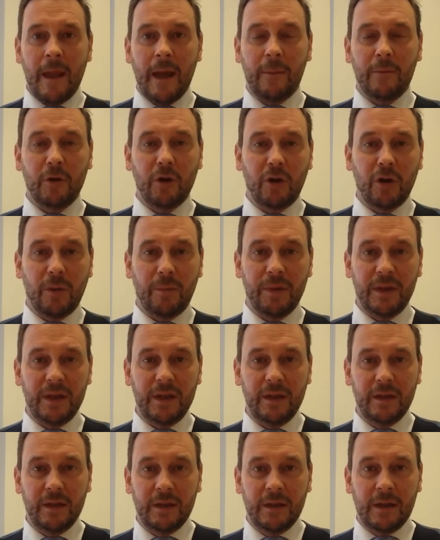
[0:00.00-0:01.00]
i'm gonna
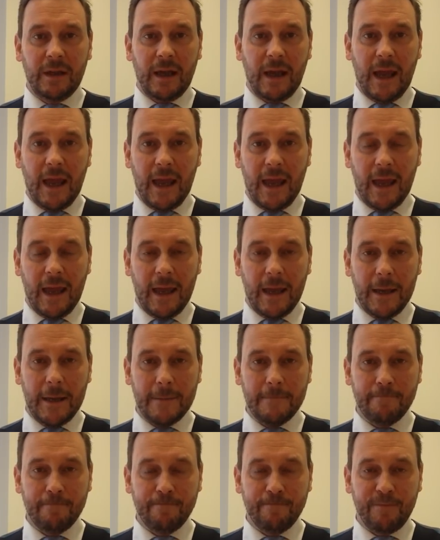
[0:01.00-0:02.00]
be
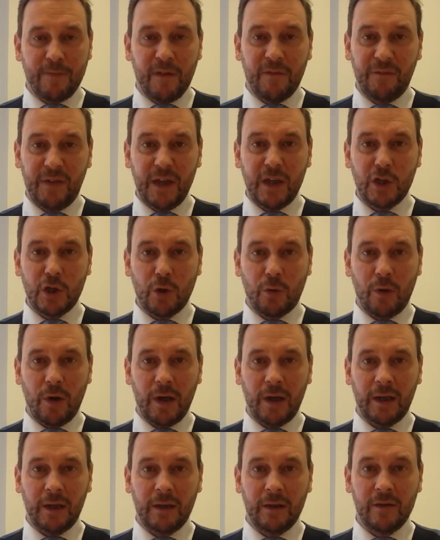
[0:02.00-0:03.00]
um,
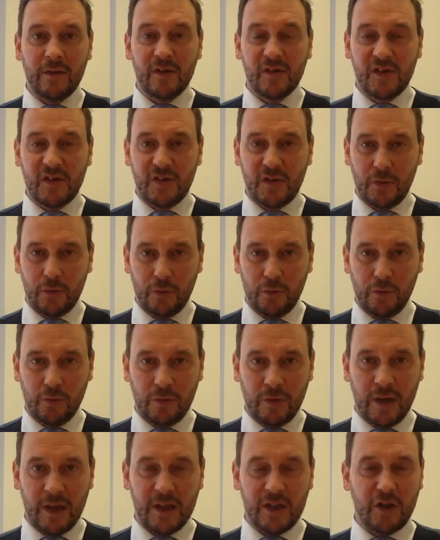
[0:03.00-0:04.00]
featuring
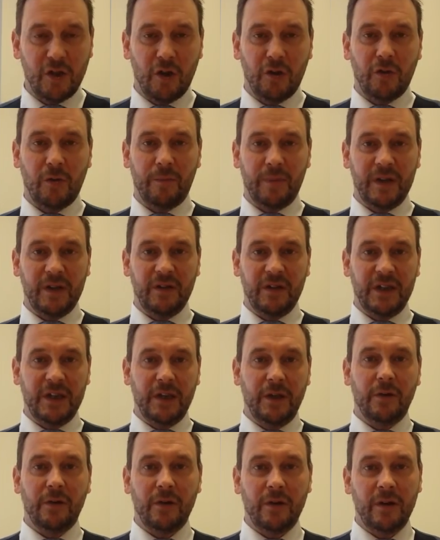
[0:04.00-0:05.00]
soon is gonna be the
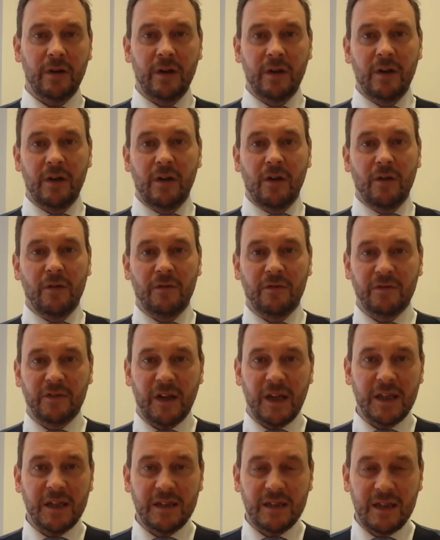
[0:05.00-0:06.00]
year of
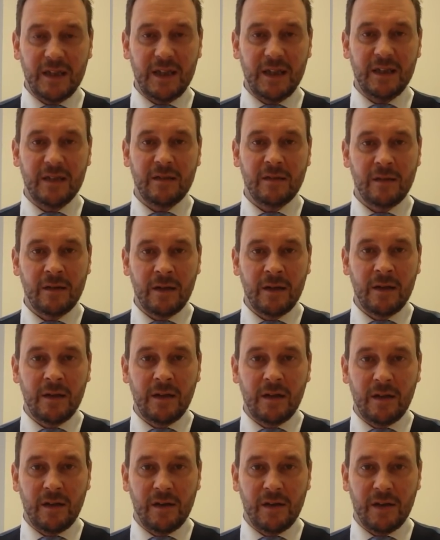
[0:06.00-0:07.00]

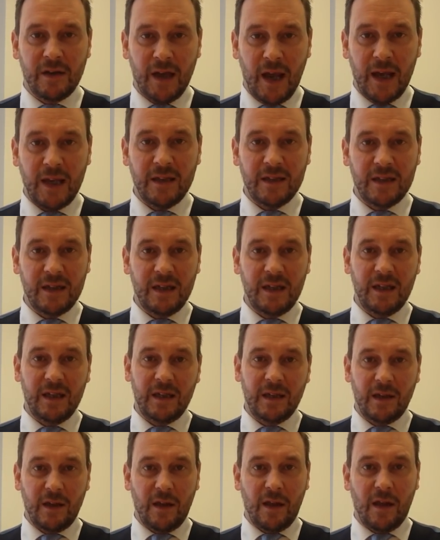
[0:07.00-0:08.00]

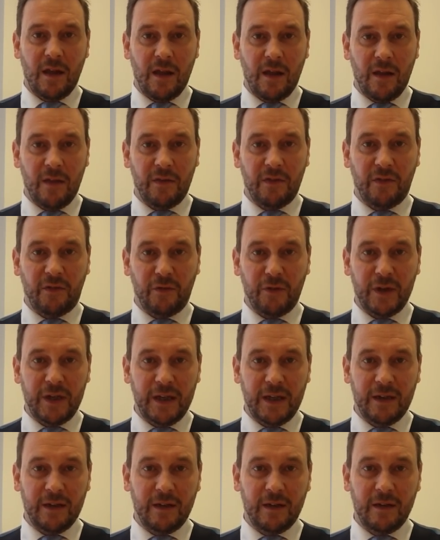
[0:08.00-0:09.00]

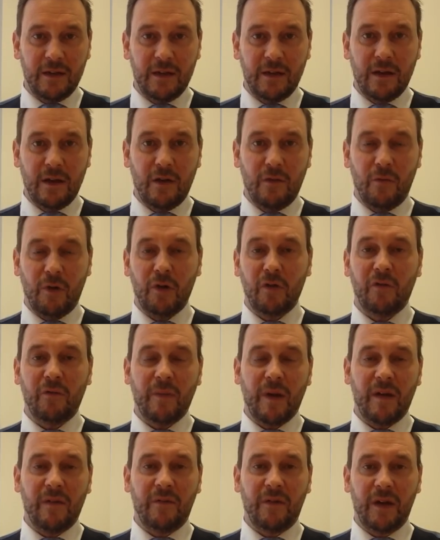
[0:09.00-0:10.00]
1993 one of
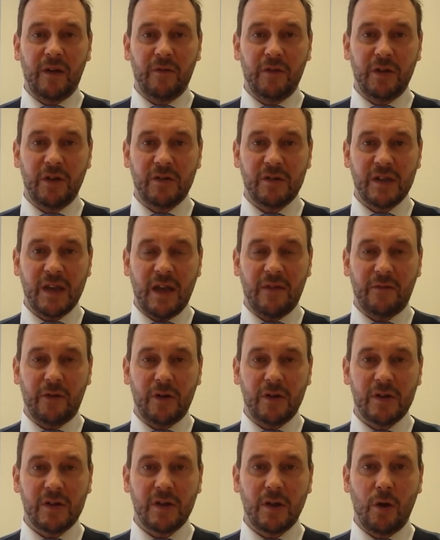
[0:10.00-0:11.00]
my favorite years
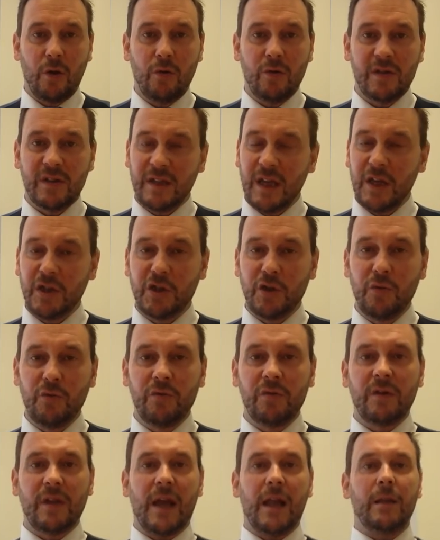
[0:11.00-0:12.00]
ever so stay
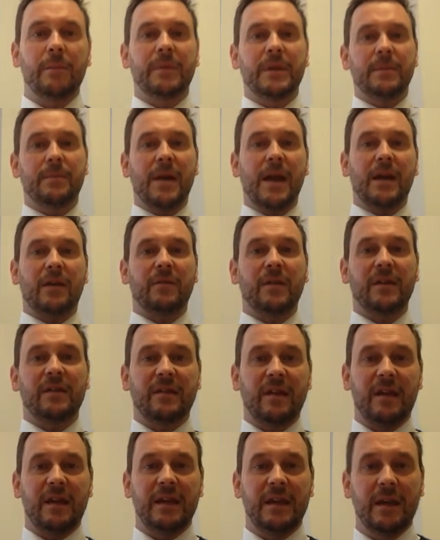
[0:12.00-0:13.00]
tuned i'll be back
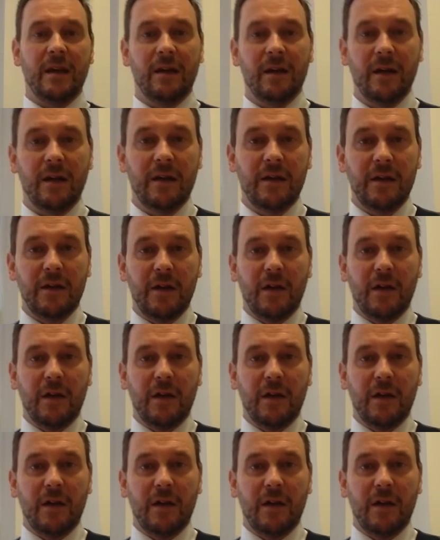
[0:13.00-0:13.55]
with the uh,